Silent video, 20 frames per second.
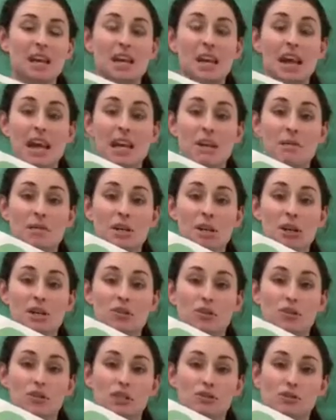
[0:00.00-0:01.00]
And we
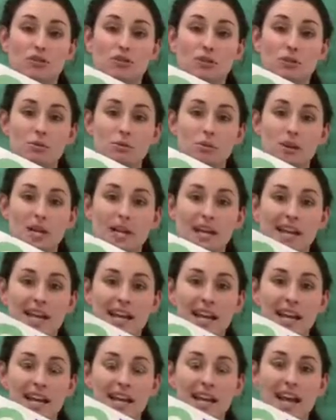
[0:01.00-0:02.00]
also drew on
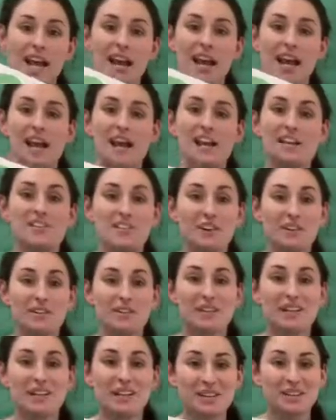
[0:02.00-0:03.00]
it, and y'all
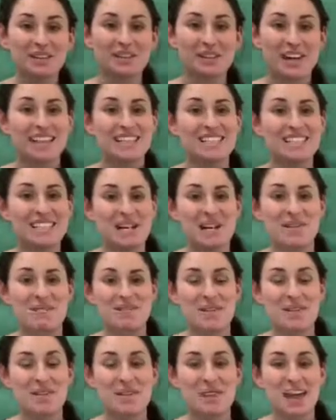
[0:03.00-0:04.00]
did a great job
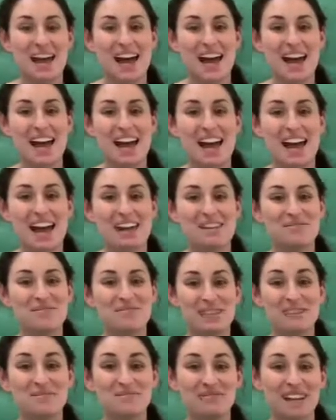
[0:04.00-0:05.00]
on that. I am
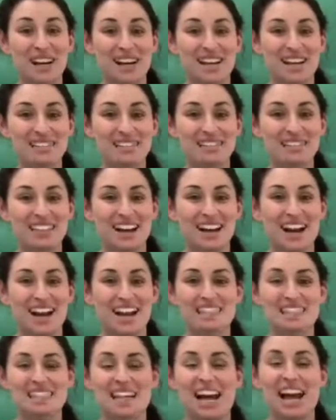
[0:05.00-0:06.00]
so proud of you guys.
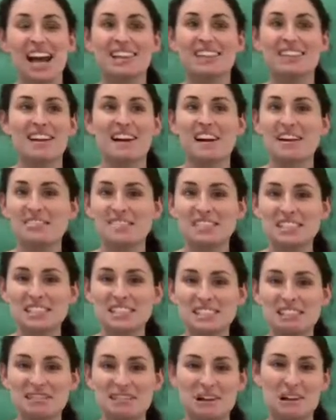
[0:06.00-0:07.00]
I love seeing
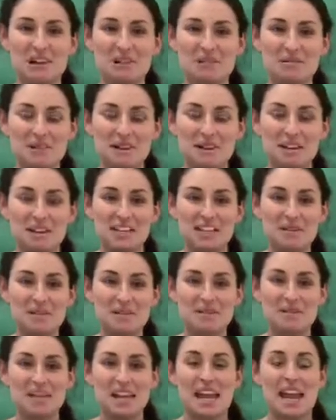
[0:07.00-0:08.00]
your artwork,
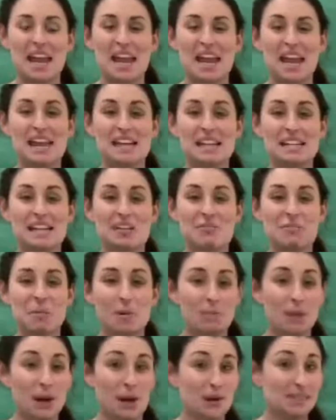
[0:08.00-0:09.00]
and I've been
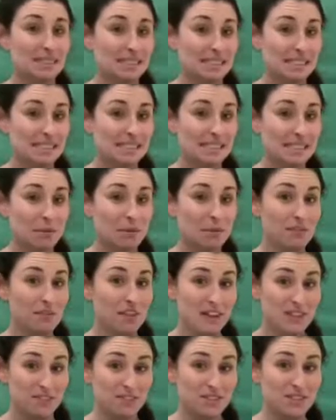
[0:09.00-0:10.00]
posting some of it
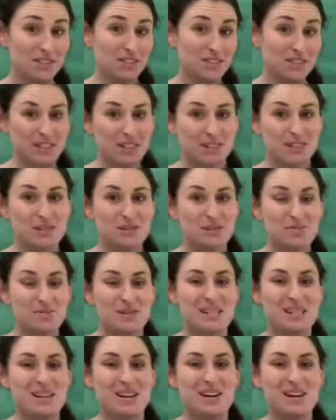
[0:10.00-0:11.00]
if you send it to
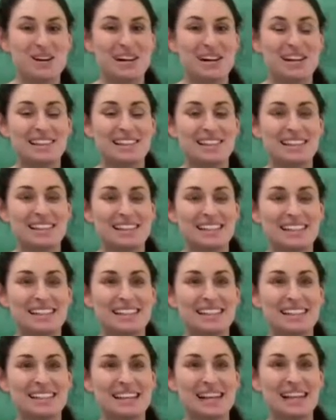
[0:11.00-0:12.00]
me on the